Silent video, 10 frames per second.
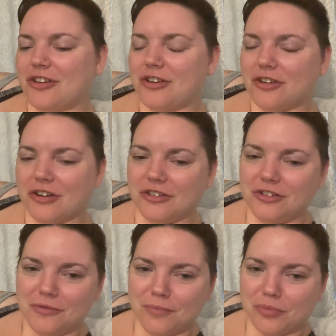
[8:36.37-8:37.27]

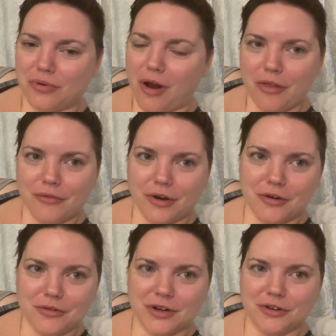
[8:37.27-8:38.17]
Colonel
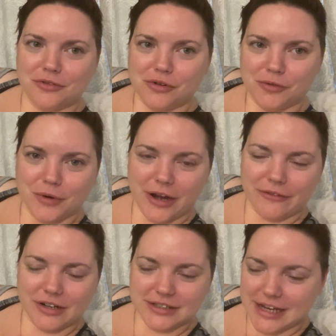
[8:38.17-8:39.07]
Prothero, or
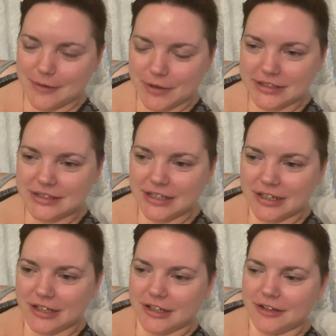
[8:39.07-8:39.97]
whatever his name is,
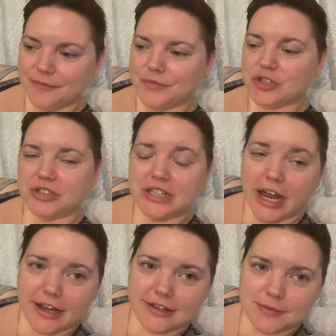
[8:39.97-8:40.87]
should
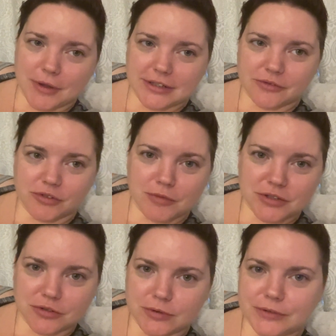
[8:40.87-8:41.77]
die because he makes everyone
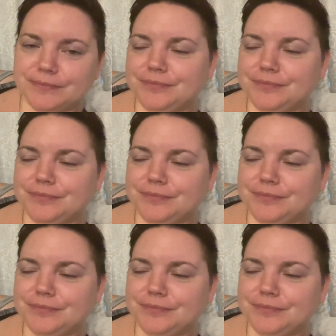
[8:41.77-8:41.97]
miserable.